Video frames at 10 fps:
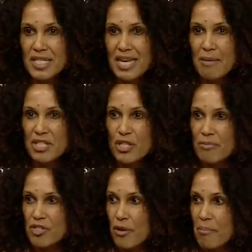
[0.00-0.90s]
same in
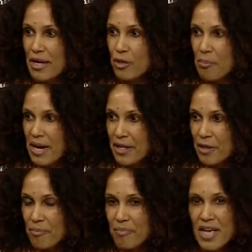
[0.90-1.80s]
terms of their
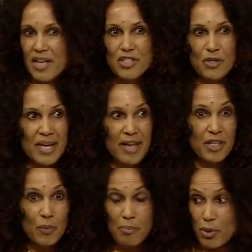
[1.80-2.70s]
microbiome. So again,
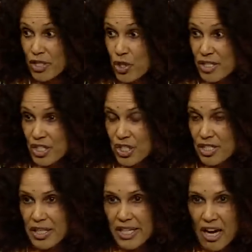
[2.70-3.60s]
they were born
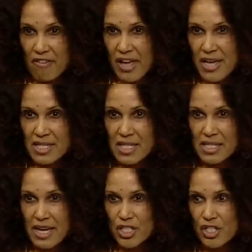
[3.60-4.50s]
traditionally, not via
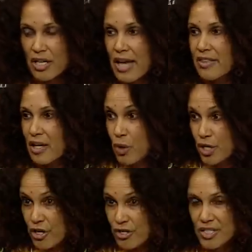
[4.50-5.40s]
C-section, and they were
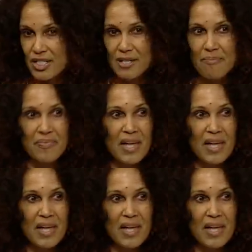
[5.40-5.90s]
nursed.